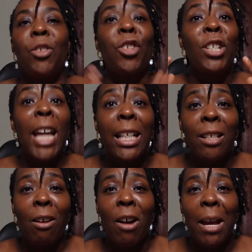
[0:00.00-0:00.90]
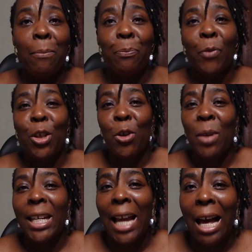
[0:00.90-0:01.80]
So next time you
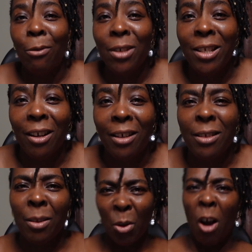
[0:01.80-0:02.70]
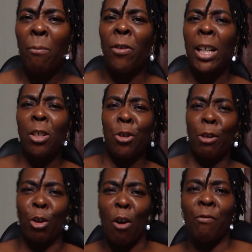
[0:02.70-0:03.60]
encounter some conflict
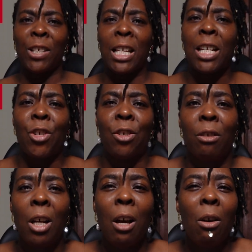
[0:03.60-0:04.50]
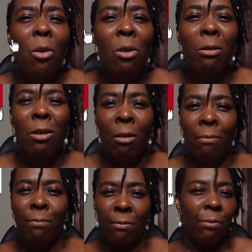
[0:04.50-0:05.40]
during a conversation, or
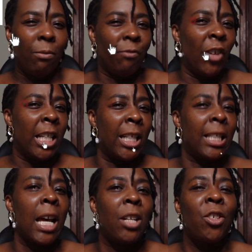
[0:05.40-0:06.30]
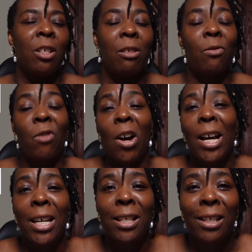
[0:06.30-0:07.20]
you're feeling the tensions
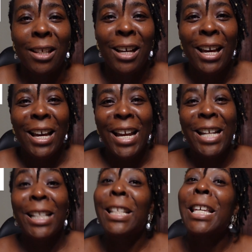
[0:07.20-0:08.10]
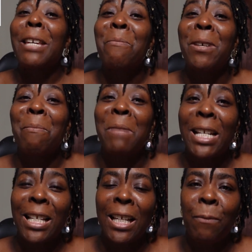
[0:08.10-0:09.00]
rise in a team
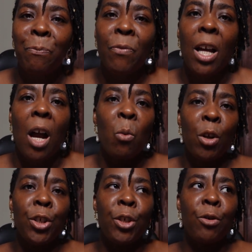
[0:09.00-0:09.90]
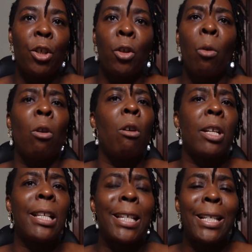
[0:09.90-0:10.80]
meeting, I want you to no
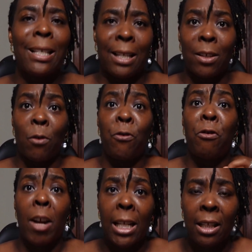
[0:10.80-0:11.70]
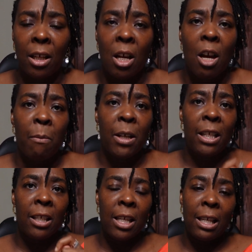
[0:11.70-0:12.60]
longer see this as a threat, but
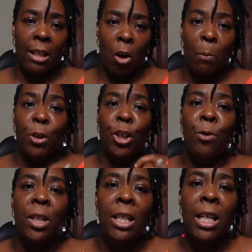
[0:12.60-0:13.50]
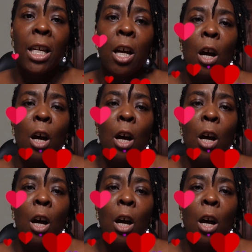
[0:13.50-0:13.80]
see it as an opportunity